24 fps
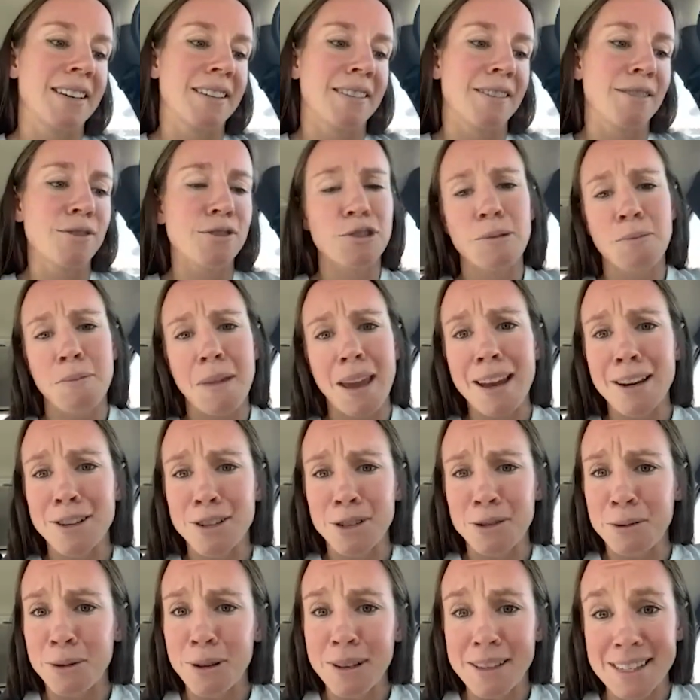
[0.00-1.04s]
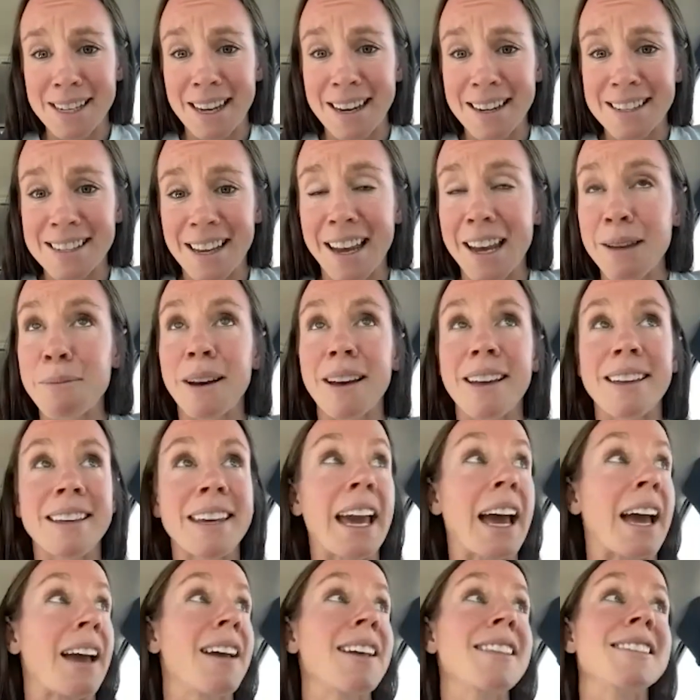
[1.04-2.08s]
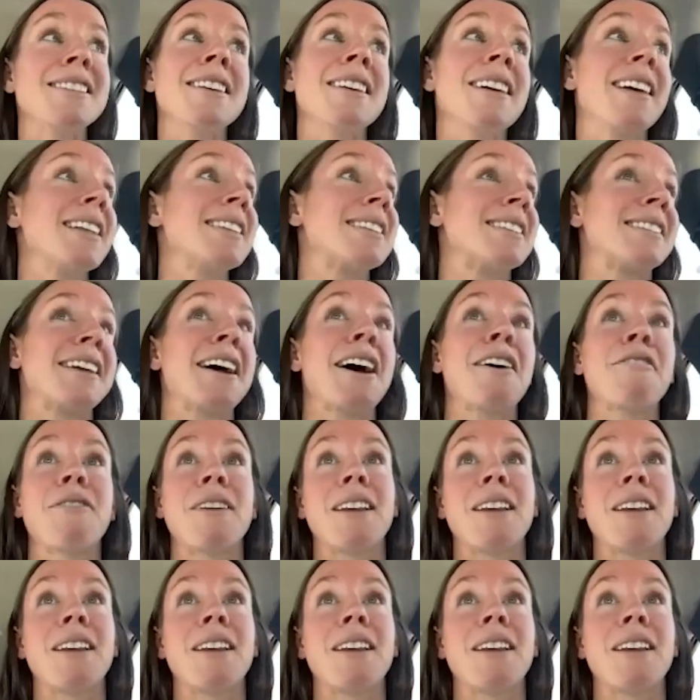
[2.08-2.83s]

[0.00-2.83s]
those are the major ones I'd say. But yeah, it's tough,